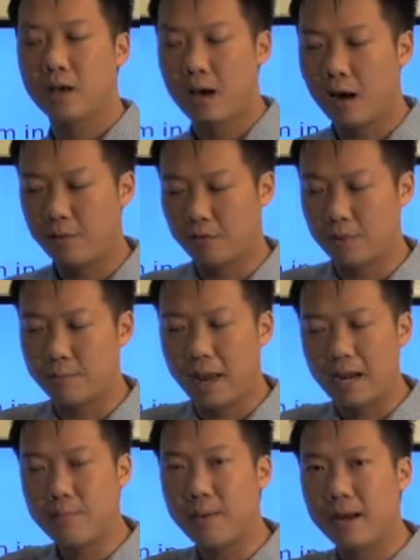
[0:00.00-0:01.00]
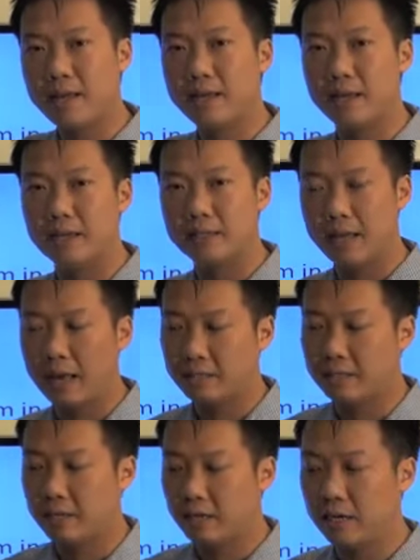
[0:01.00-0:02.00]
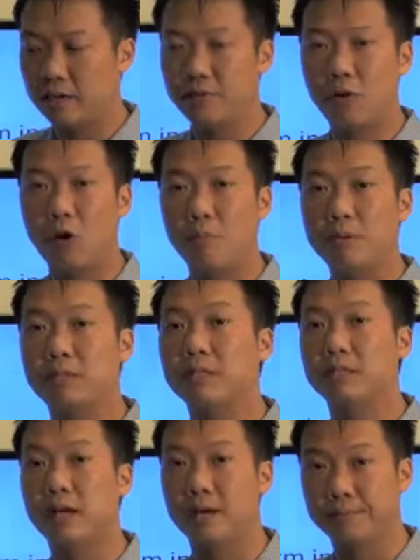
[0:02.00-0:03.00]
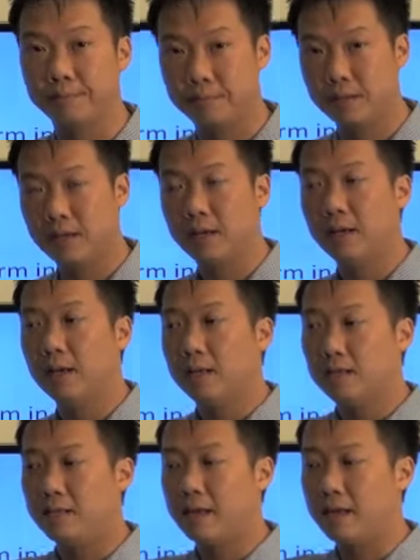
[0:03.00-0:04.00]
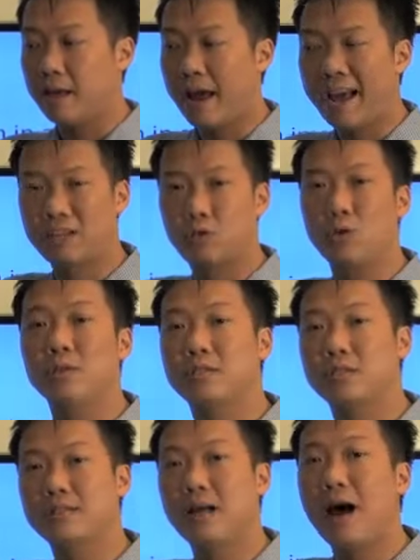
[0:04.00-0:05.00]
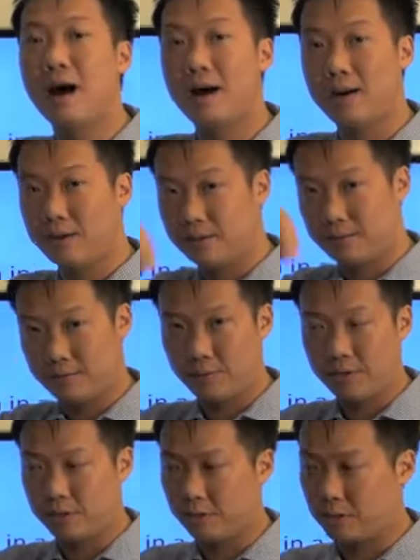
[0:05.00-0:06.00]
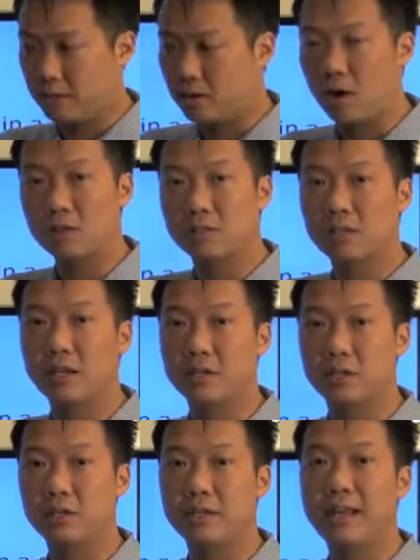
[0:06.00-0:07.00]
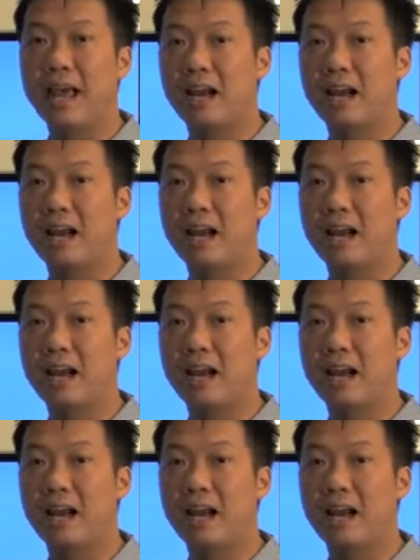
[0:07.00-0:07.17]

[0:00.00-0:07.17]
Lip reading: After many, many years, as the earth orbits the sun, the actual star, which is in the constellation, the